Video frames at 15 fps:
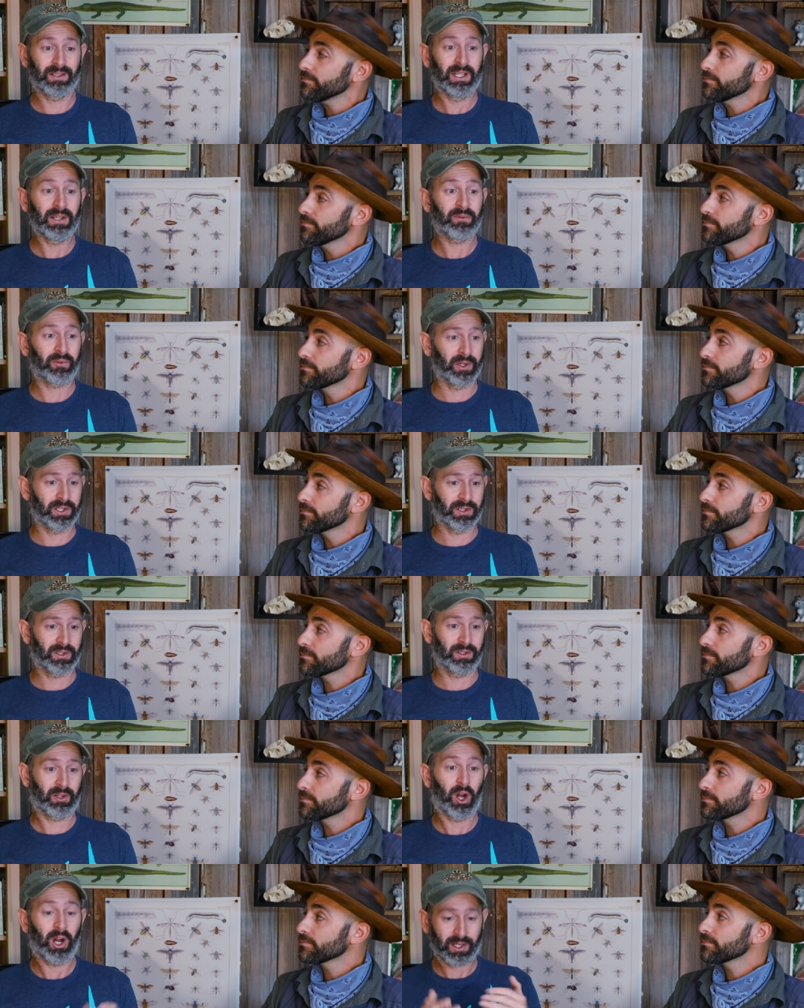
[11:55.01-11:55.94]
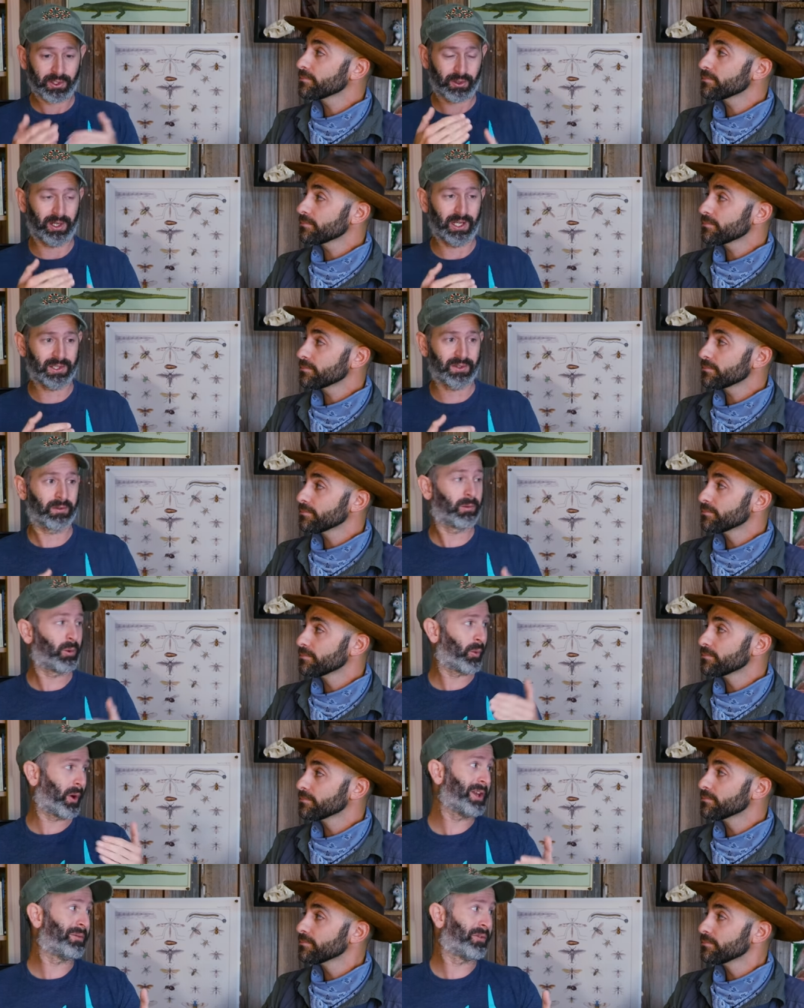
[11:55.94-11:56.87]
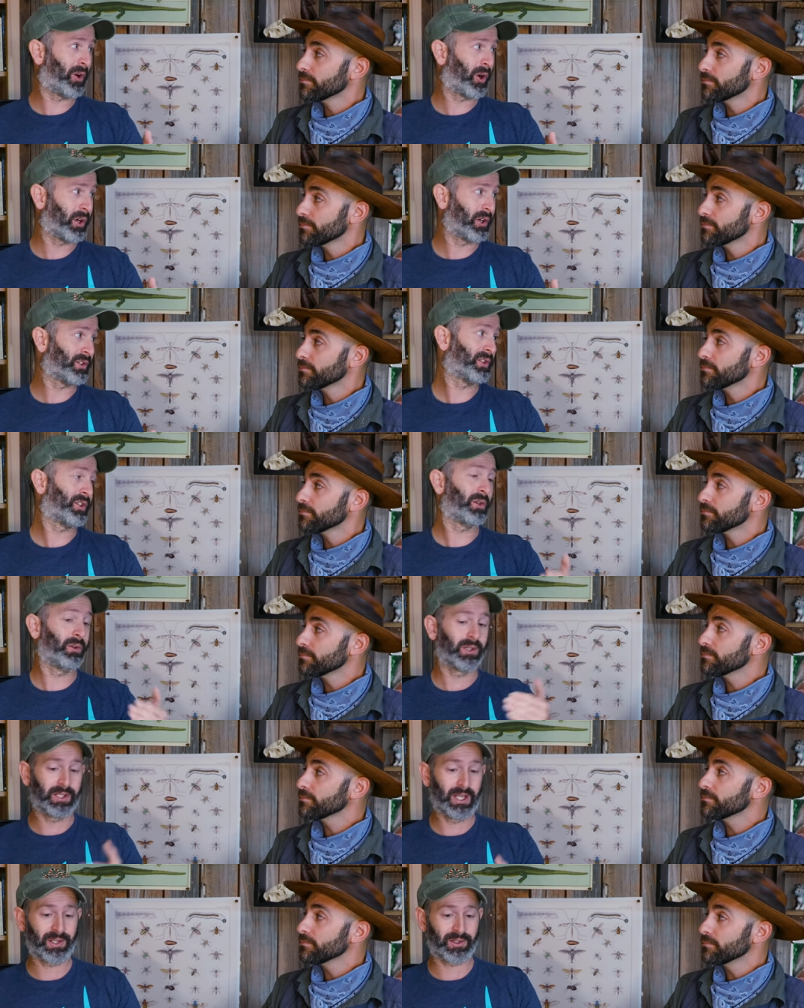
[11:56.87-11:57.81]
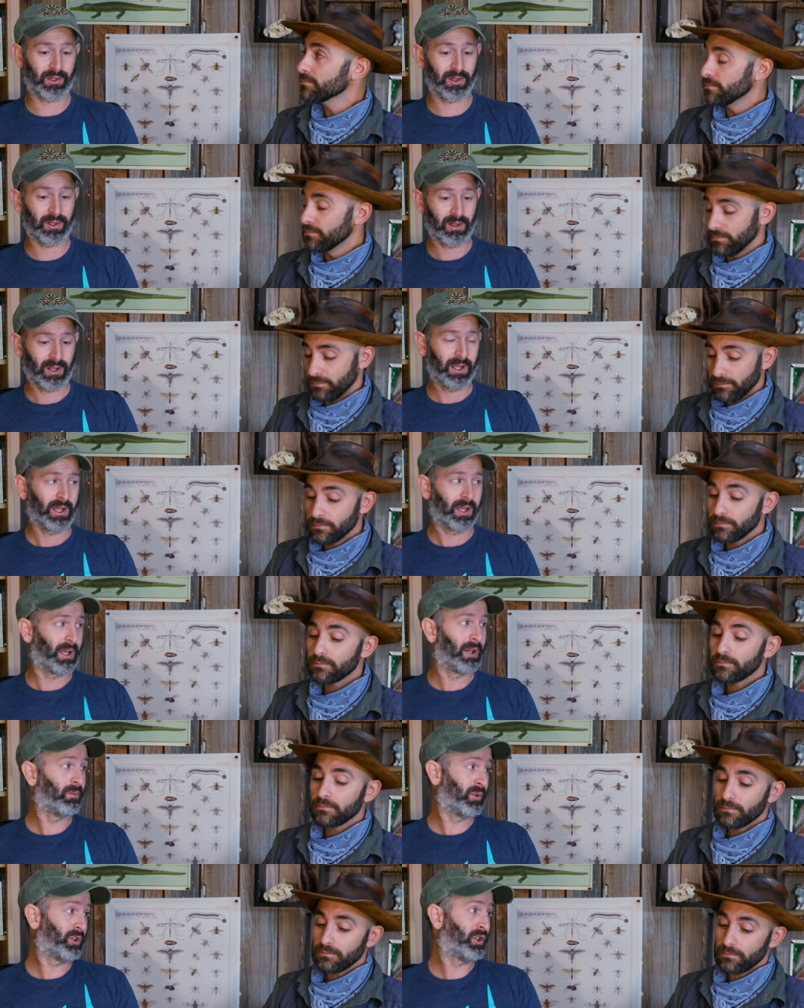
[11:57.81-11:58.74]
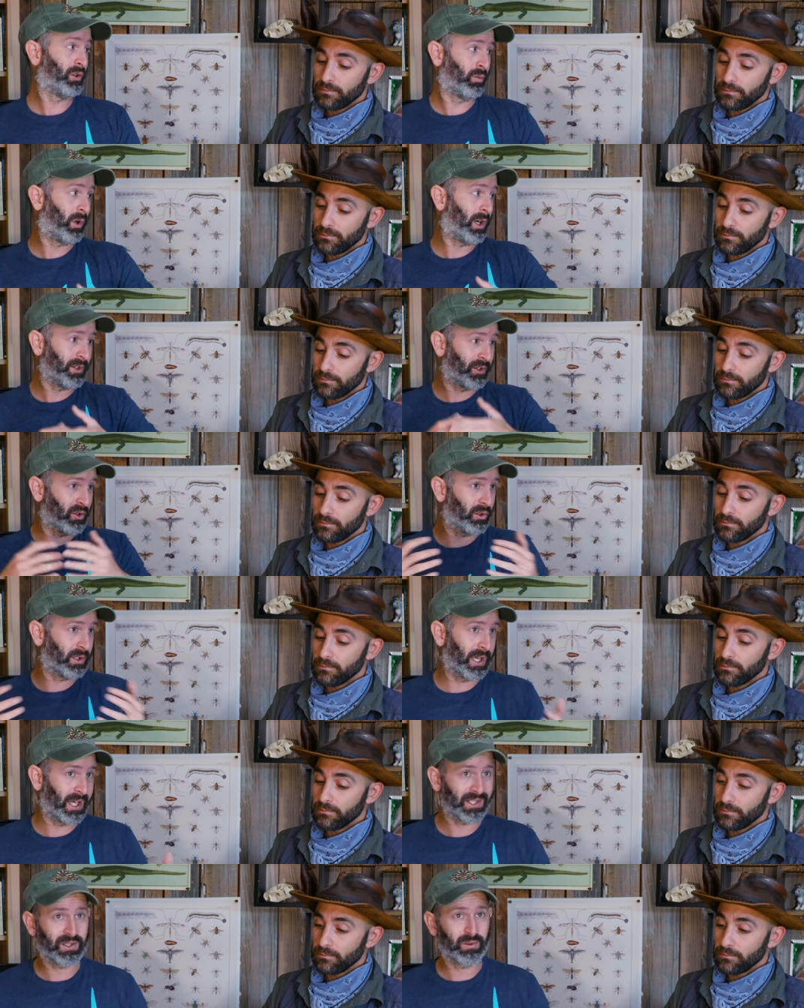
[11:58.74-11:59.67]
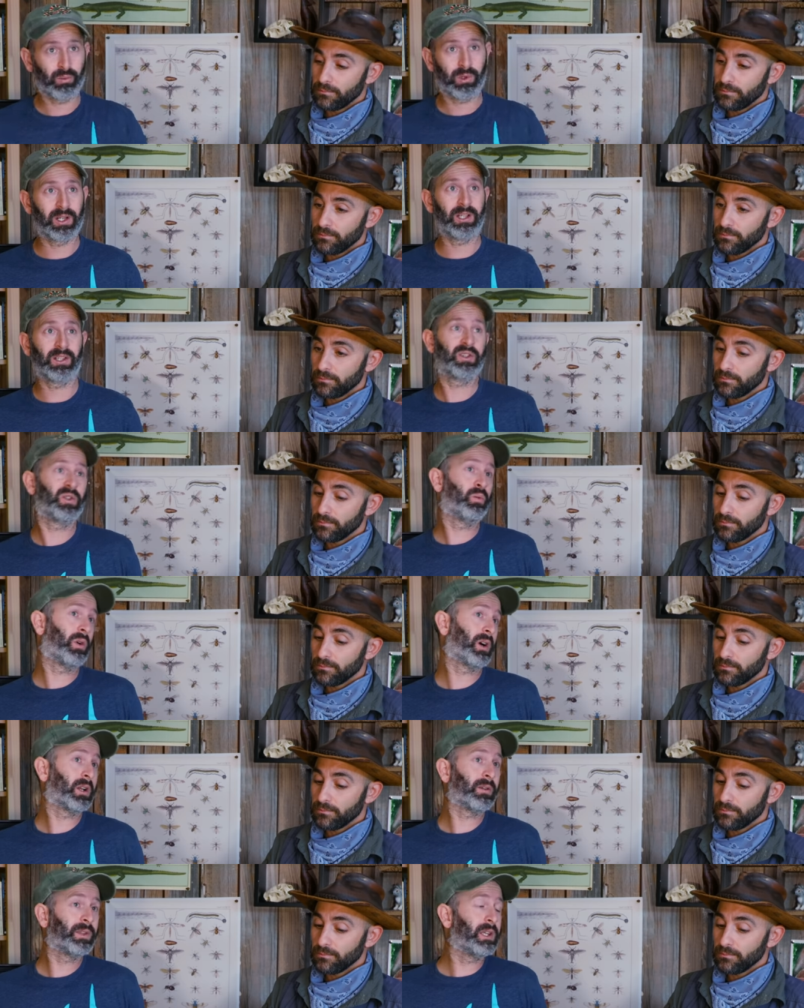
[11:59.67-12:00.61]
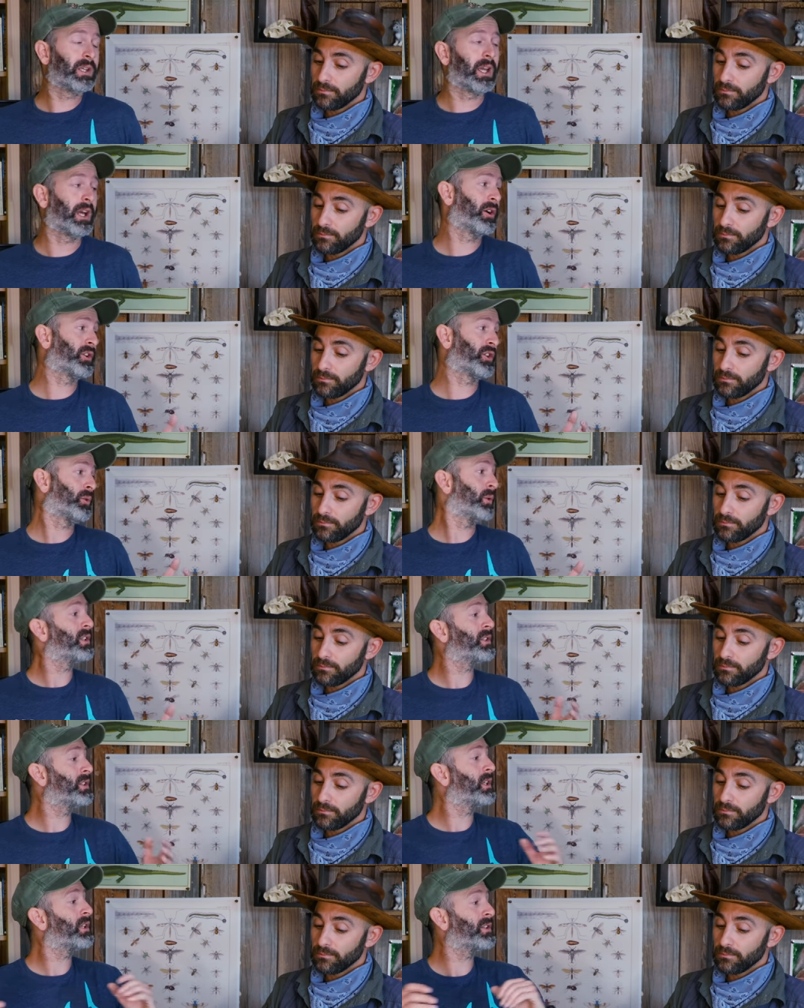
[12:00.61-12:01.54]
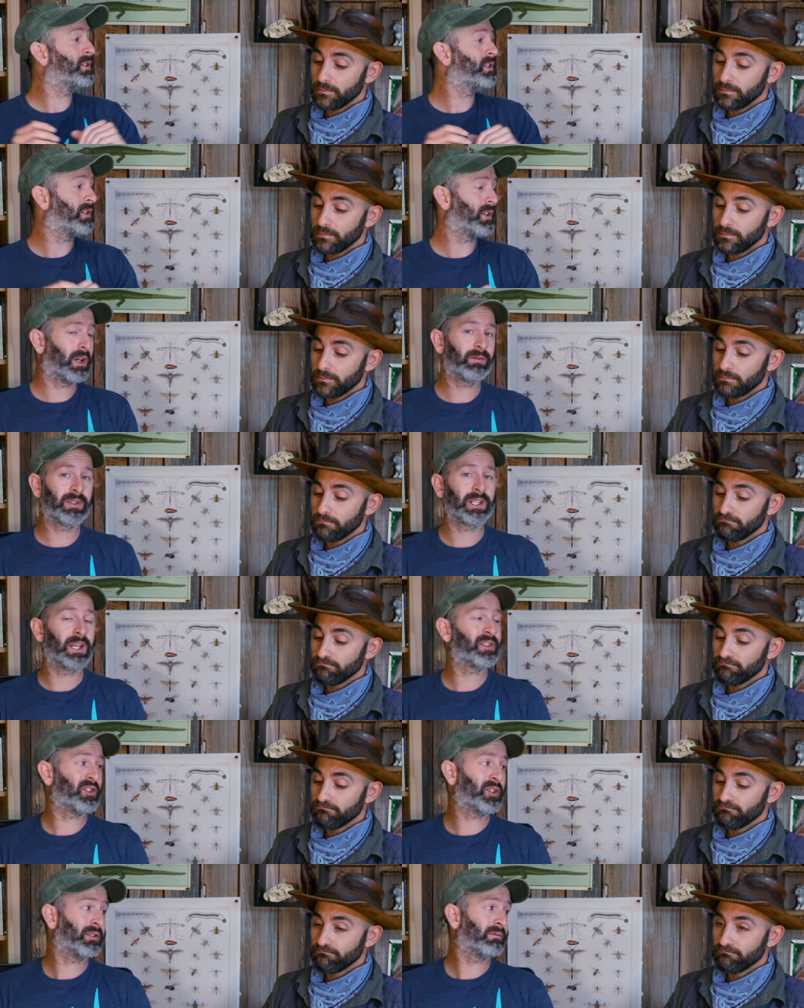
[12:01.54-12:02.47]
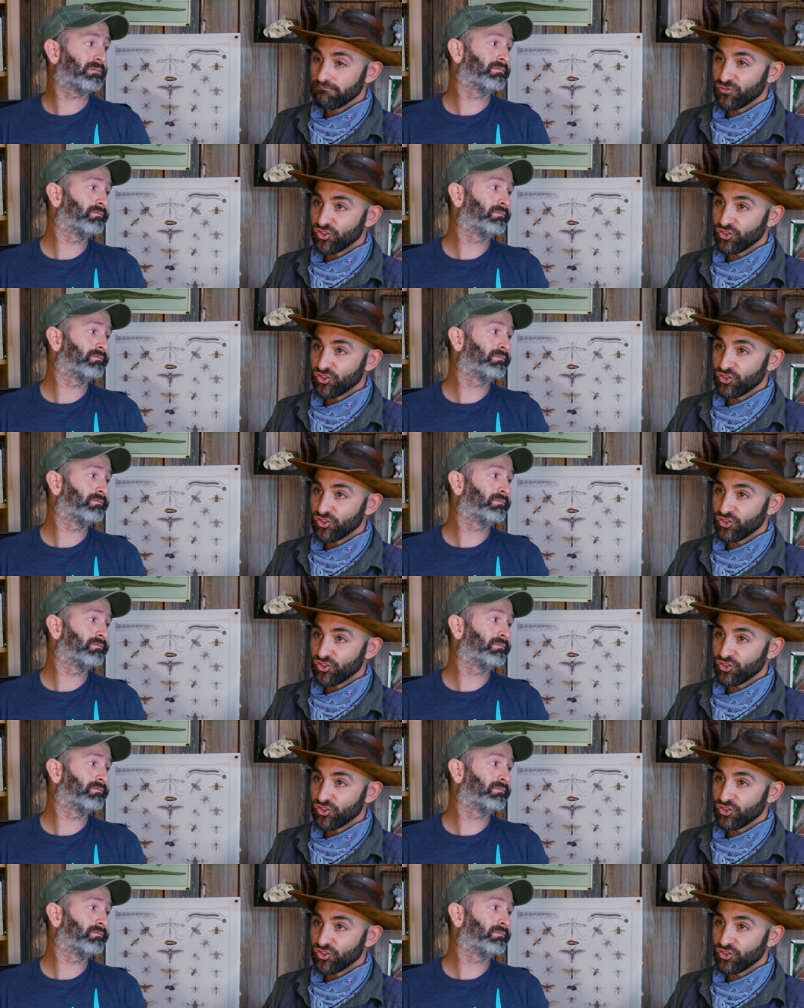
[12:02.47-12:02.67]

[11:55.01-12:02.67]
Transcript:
Speaker 1: difference, contrast from a rainforest to a desert. And would you want to guess what is one of the characteristics of a desert?